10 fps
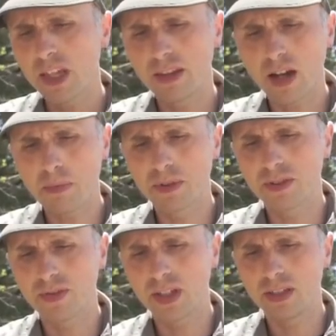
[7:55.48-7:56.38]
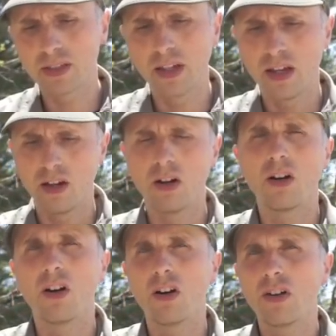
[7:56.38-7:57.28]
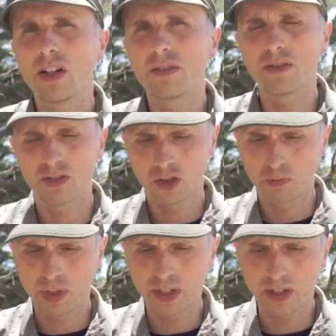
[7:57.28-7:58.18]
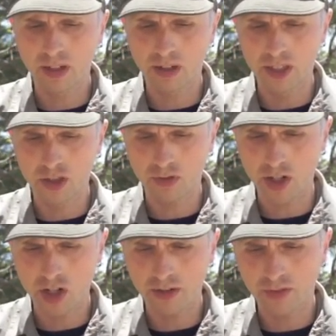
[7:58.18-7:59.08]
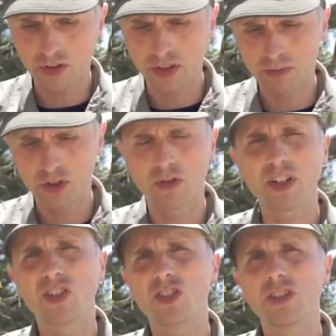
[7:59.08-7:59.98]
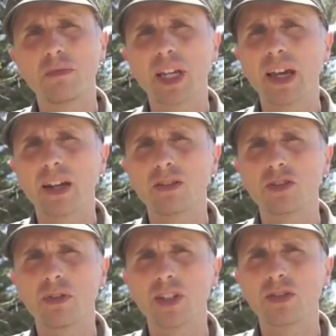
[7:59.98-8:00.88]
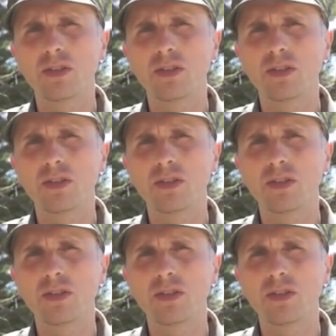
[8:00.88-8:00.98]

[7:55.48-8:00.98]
The uppers of these are not particularly stretchy. If there's some stretch, it's just a mechanical stretch.